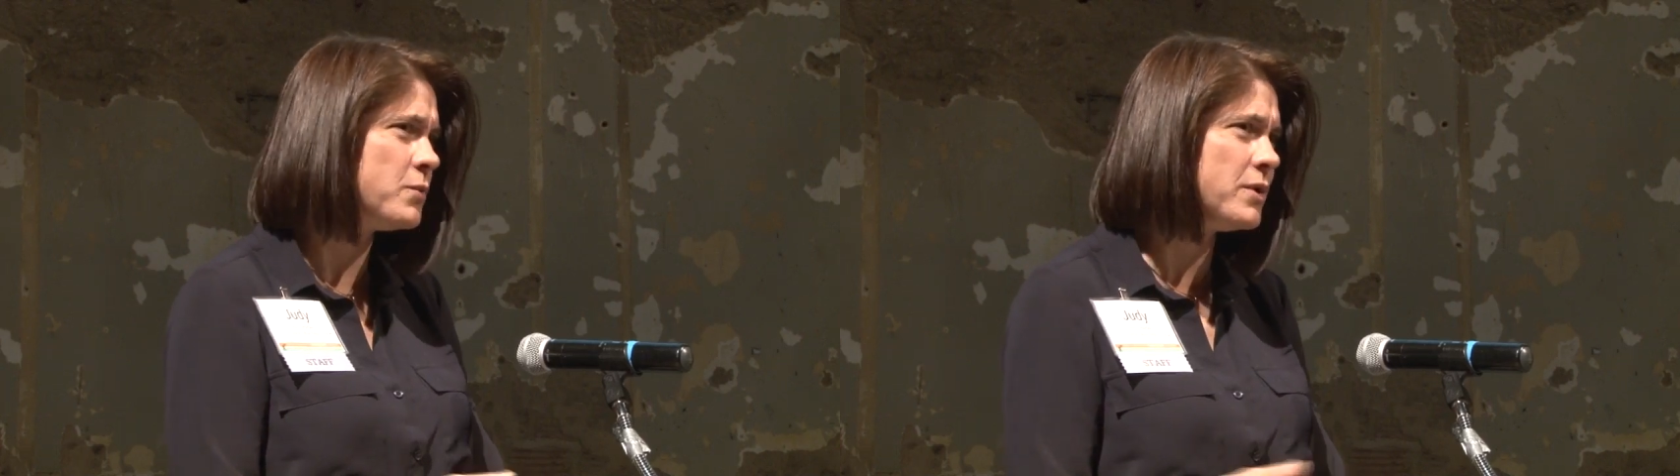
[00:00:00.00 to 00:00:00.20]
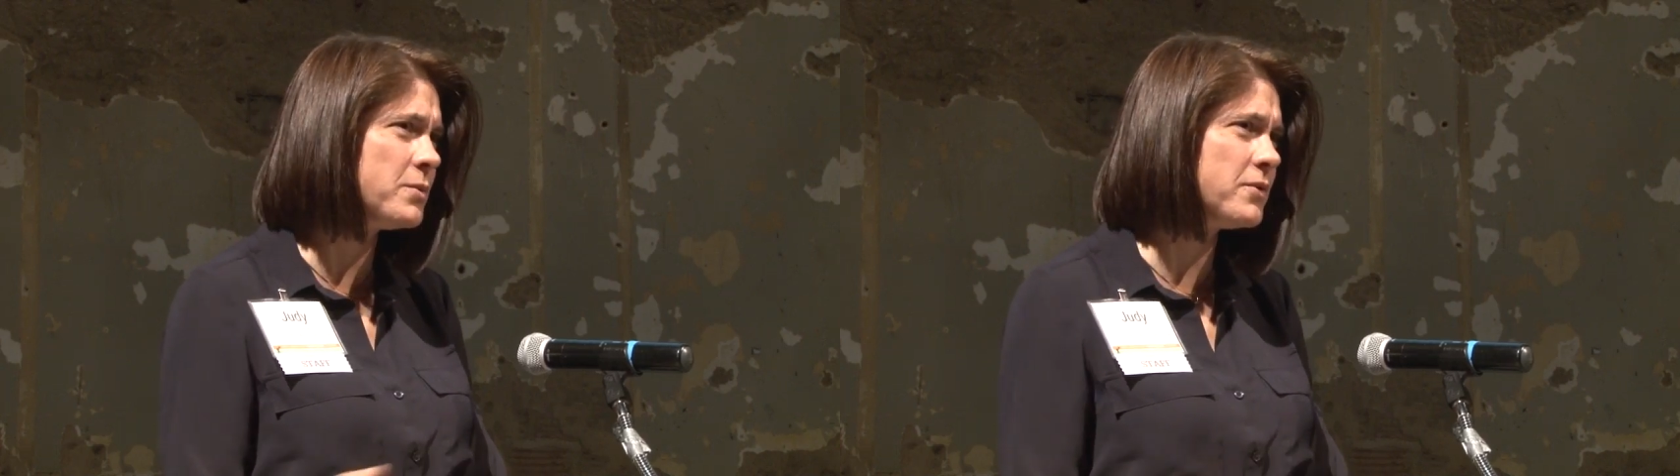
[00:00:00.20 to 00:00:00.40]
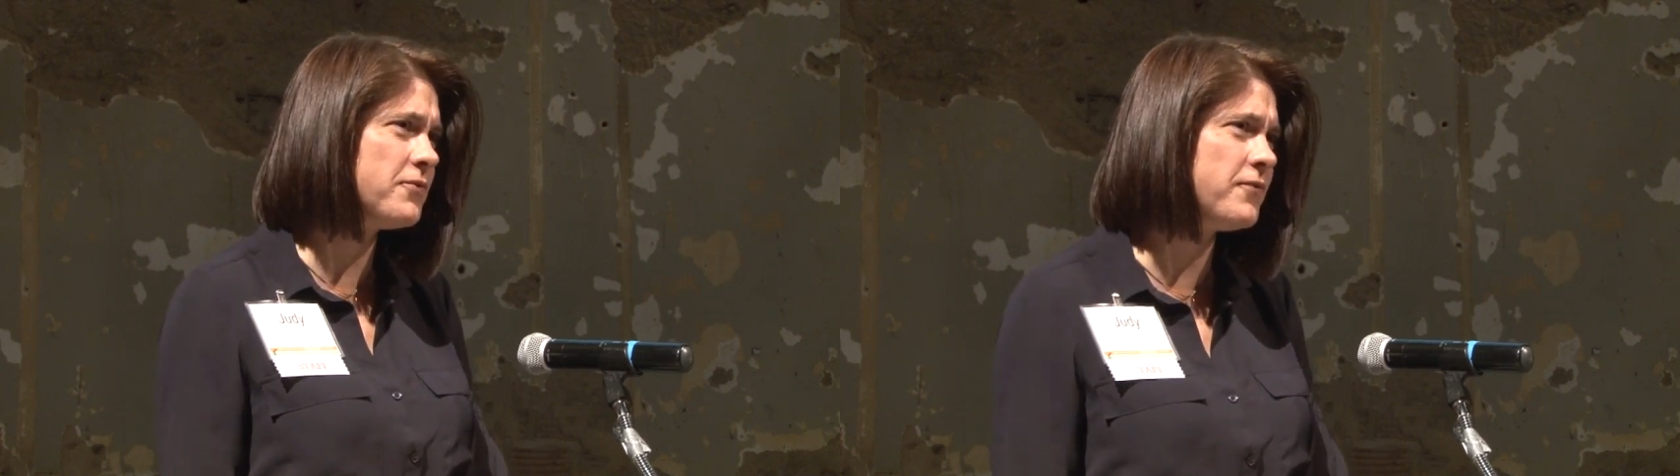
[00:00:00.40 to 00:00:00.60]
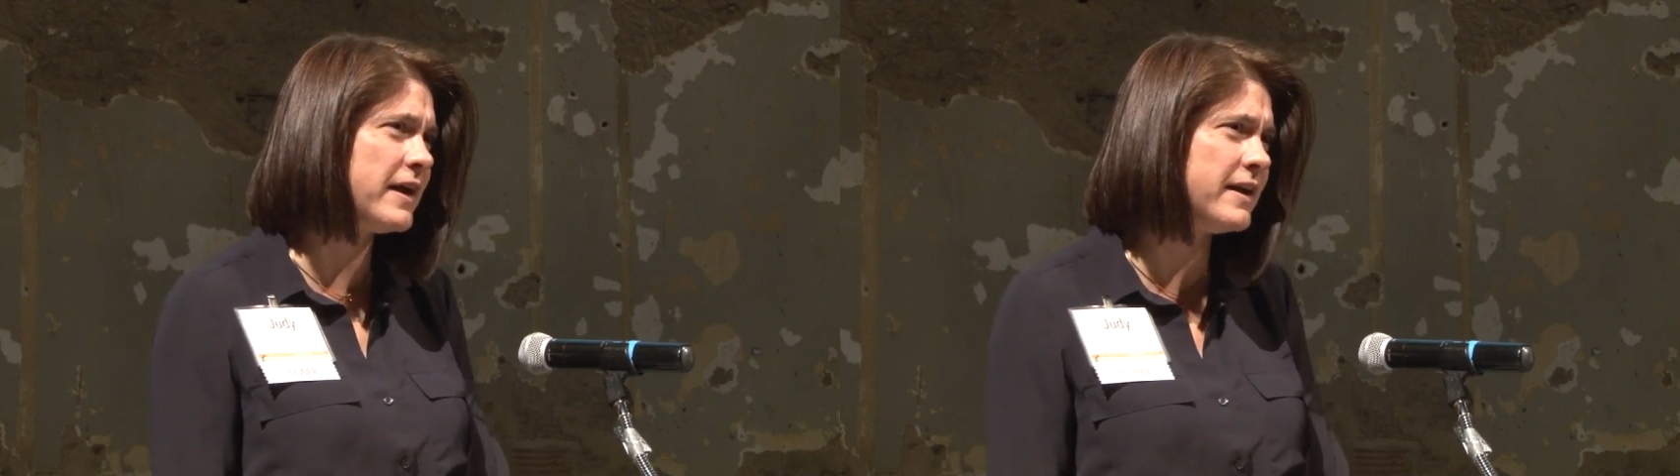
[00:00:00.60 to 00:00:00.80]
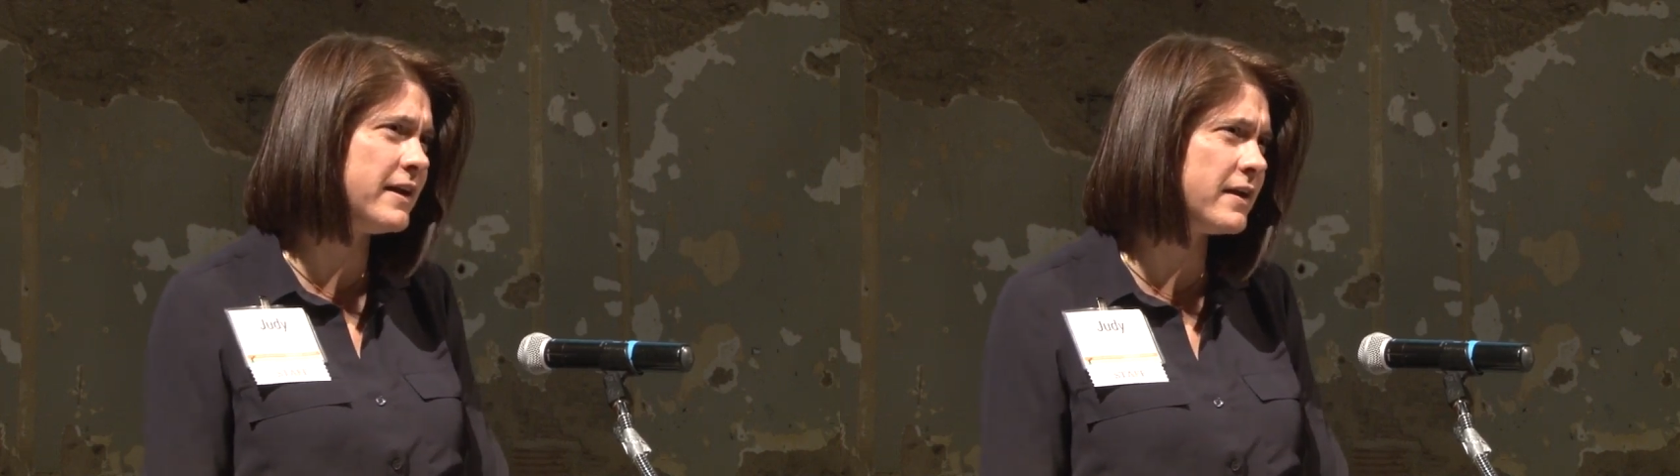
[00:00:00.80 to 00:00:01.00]
we were
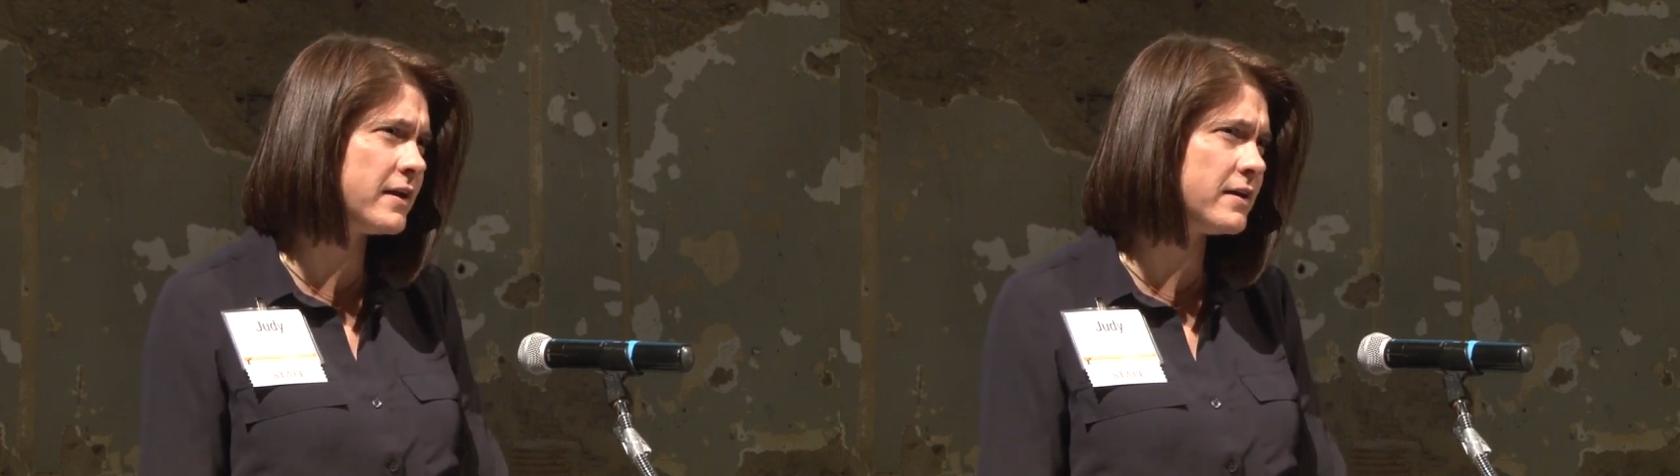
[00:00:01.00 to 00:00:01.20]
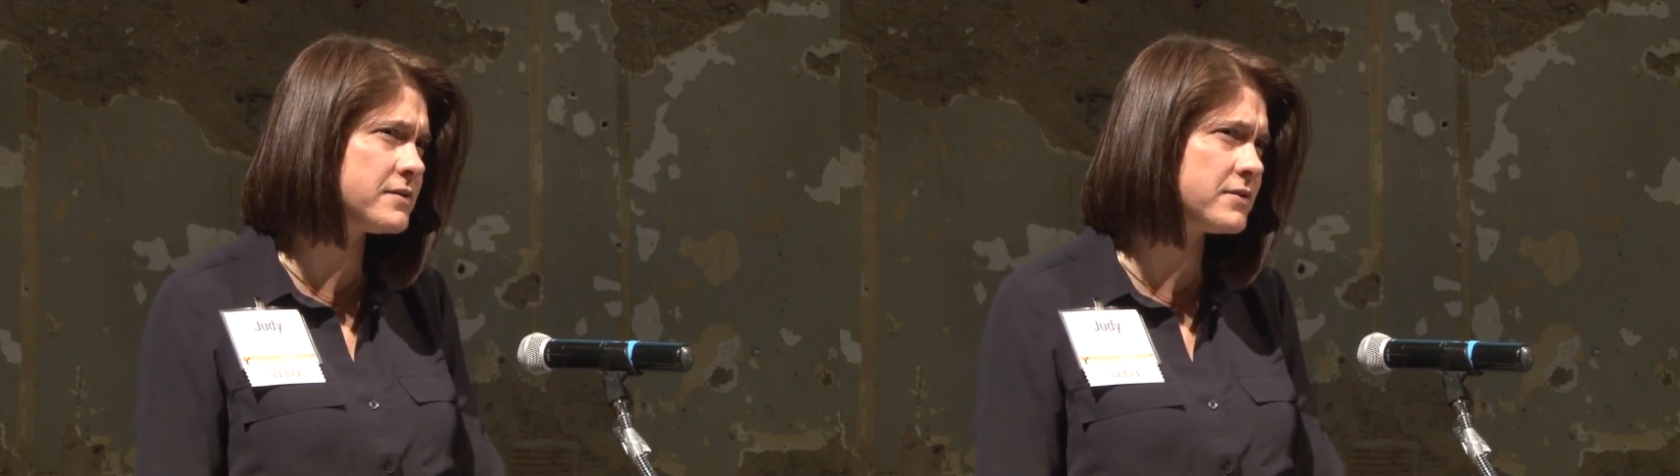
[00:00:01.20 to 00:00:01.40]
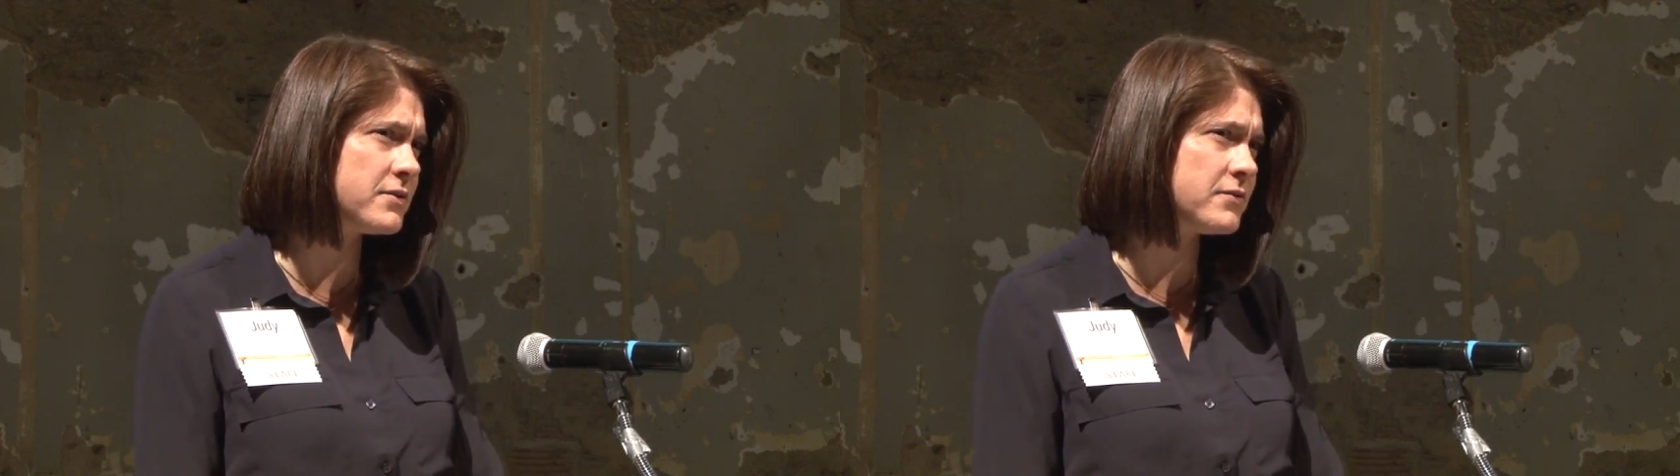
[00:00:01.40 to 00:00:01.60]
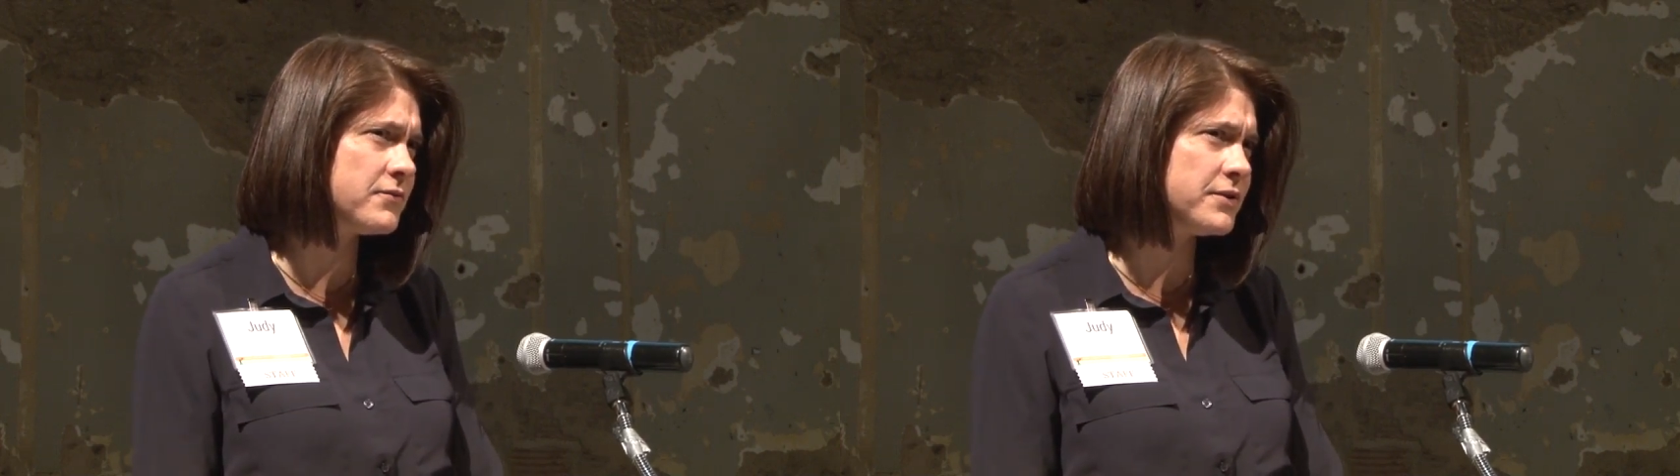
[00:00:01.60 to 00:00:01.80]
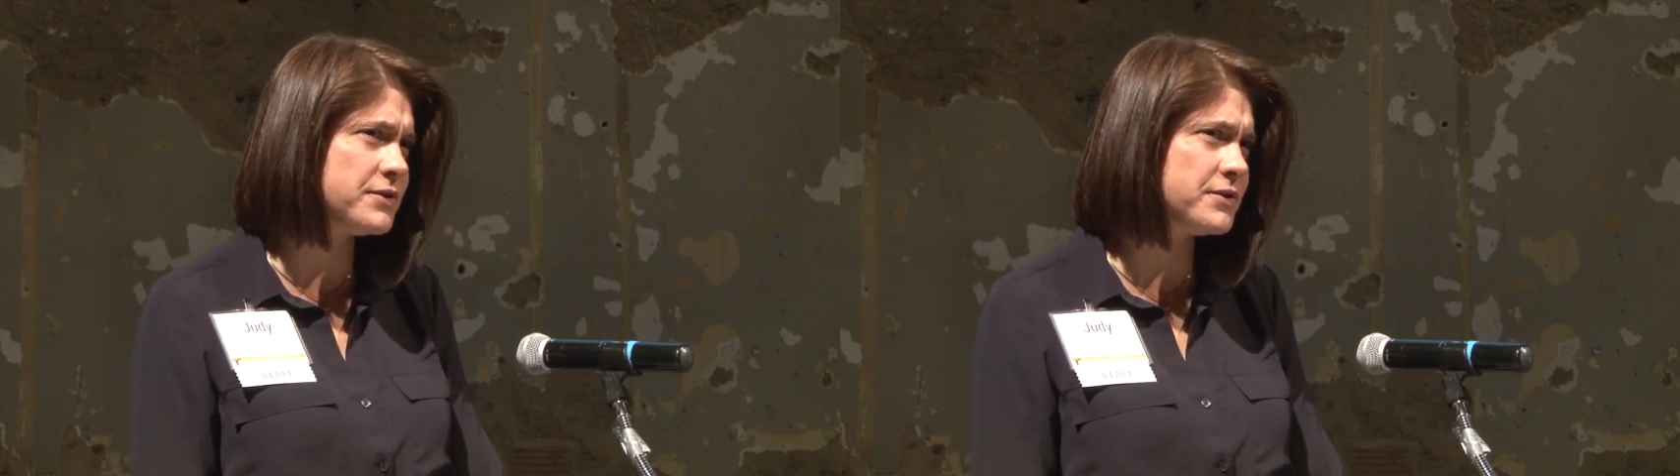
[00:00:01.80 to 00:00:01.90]
fighting a certain free